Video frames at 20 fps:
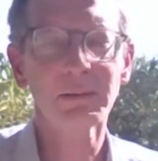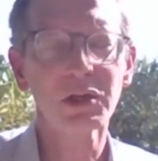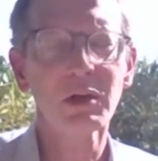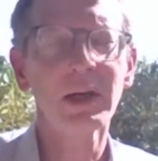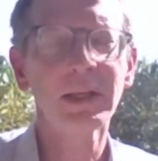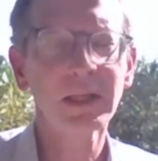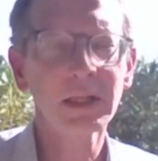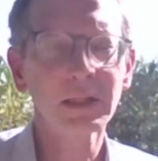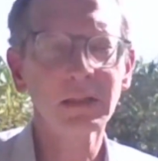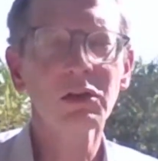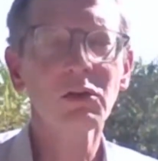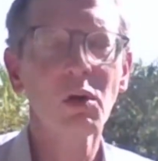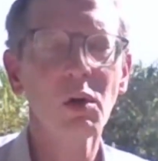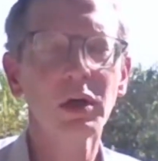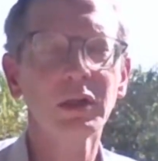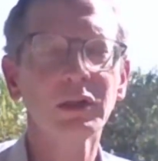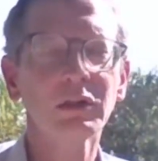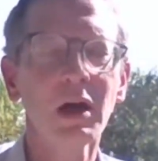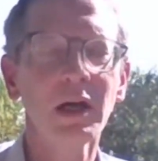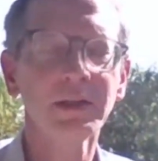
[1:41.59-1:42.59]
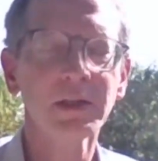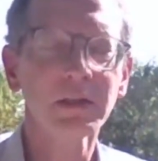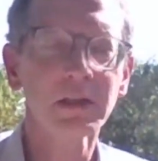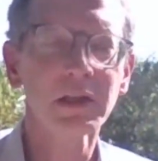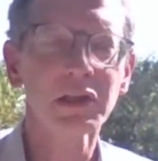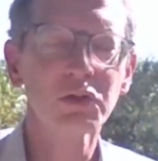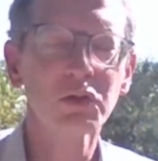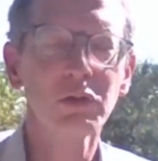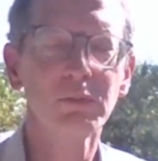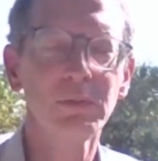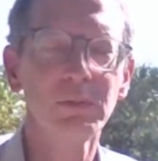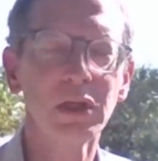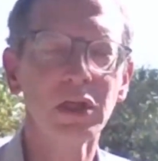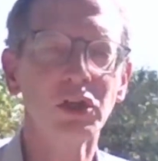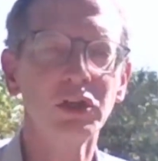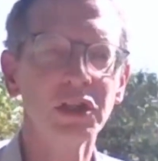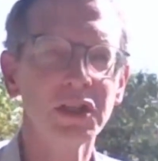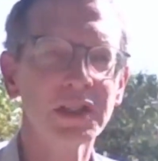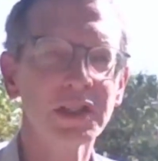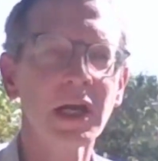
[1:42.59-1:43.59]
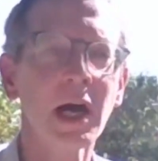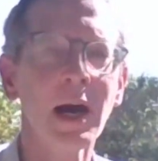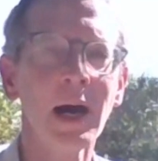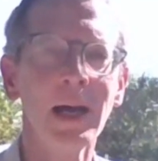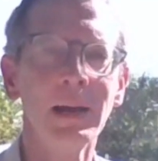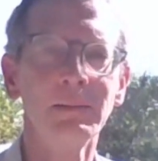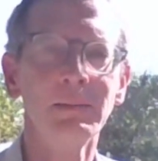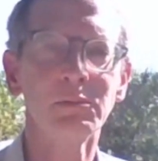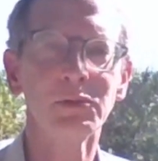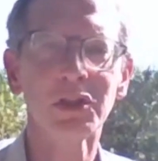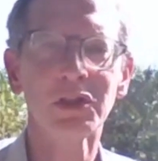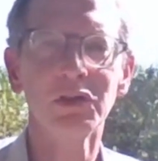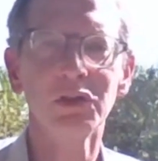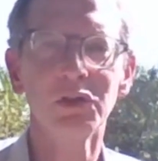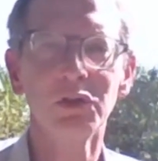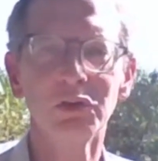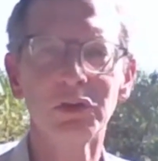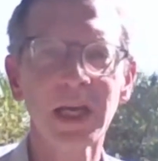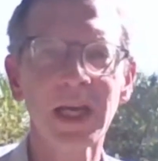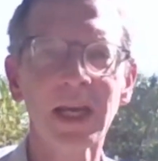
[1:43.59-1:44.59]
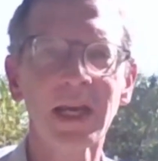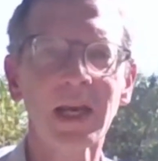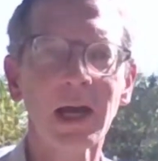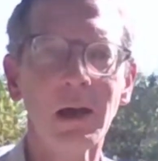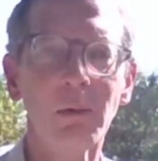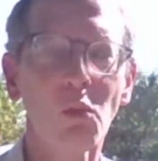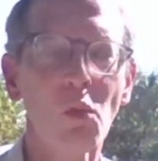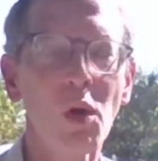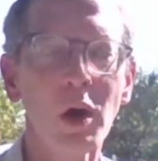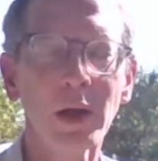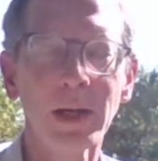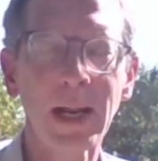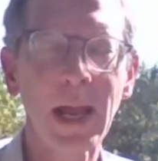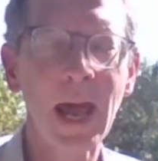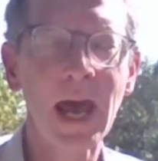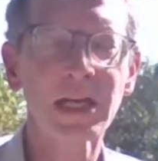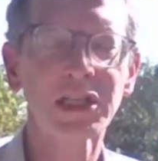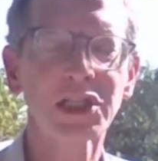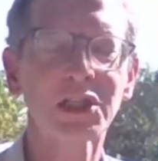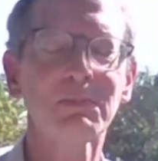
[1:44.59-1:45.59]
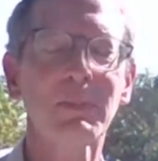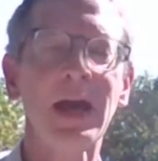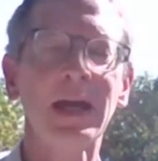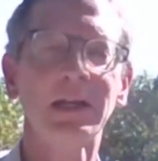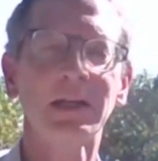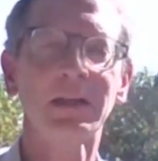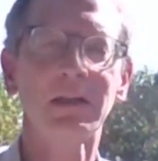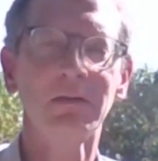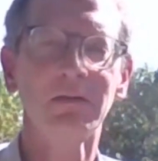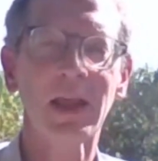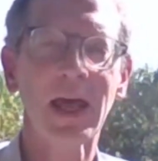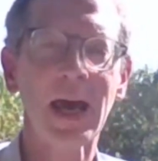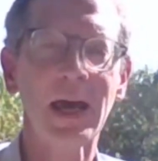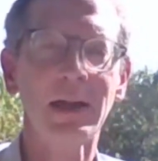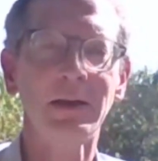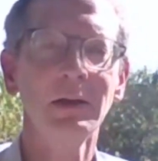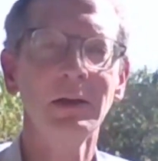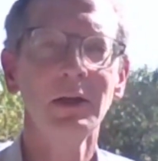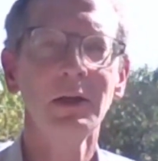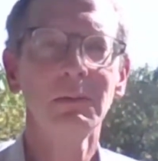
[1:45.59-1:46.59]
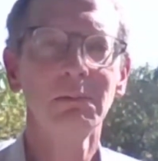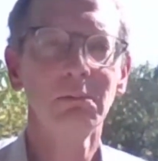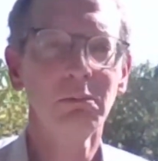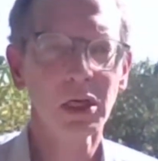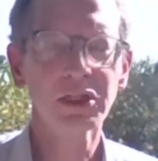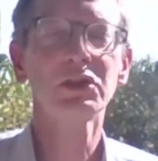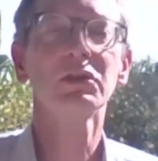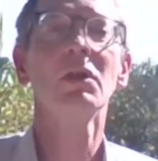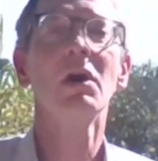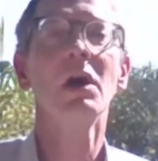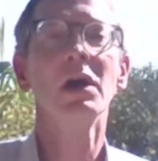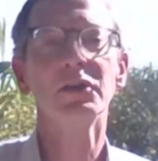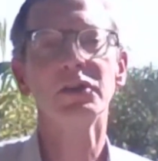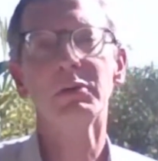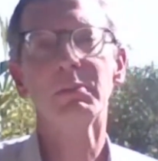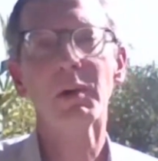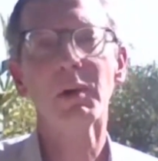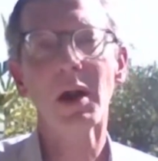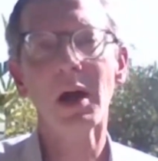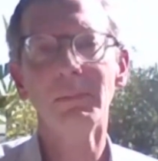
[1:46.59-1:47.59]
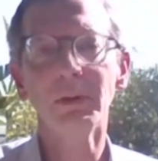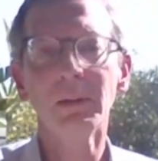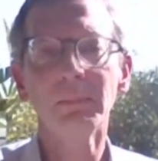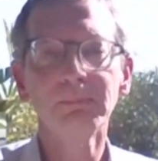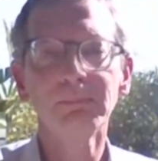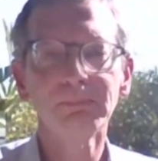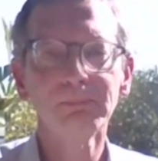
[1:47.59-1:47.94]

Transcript: So I think the court thought that this would be a good time to take up one aspect of that much larger problem.